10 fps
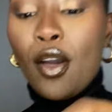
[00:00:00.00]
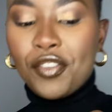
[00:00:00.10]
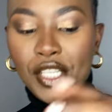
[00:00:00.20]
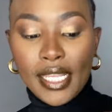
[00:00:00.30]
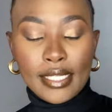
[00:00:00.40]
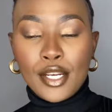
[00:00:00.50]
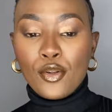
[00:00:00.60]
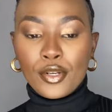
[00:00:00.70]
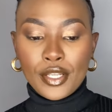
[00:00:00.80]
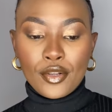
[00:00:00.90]
of shades and it
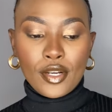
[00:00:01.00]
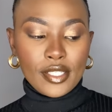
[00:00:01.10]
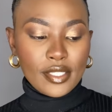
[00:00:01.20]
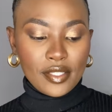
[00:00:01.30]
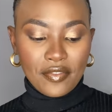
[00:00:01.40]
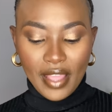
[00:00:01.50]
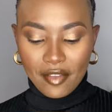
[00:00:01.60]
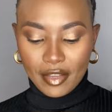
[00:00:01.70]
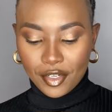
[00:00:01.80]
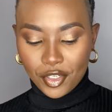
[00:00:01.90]
only costs
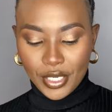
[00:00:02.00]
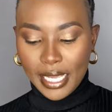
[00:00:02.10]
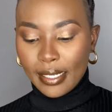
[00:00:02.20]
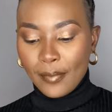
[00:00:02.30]
500 rand